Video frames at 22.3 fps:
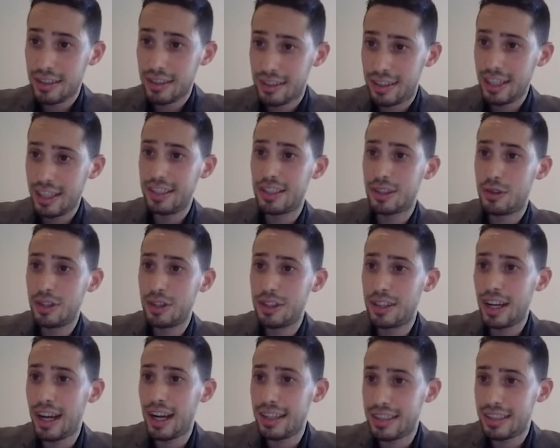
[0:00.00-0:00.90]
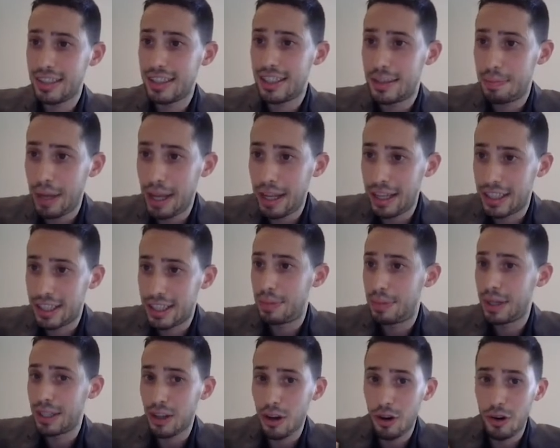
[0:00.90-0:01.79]
discretize in space,
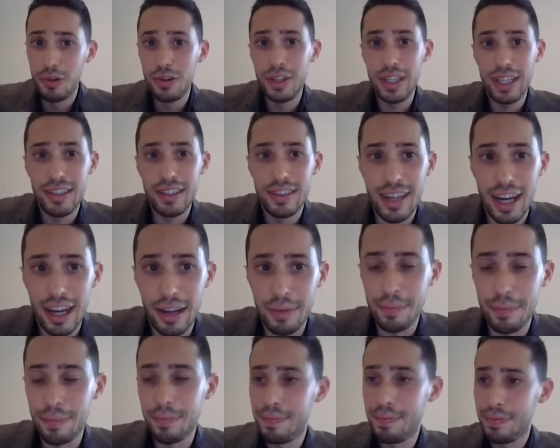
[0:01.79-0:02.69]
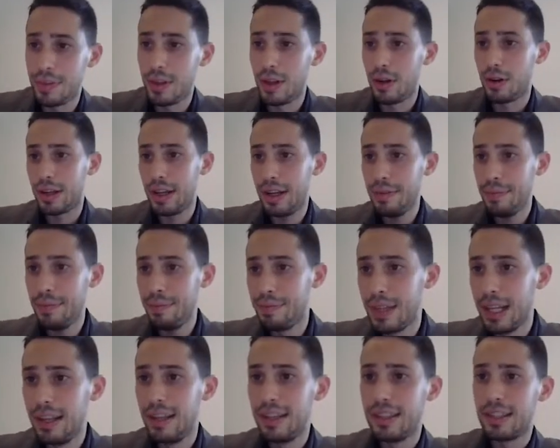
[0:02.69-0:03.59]
but only in time, okay?
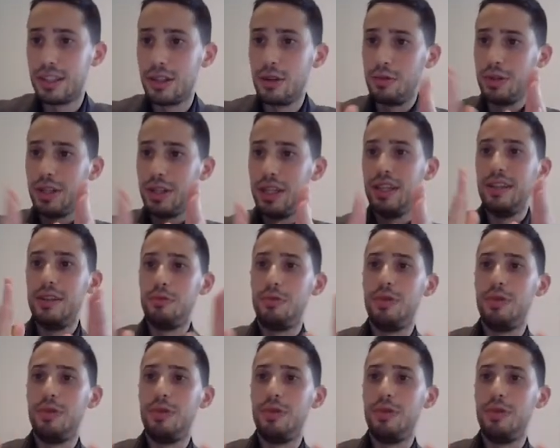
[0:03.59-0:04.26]
So we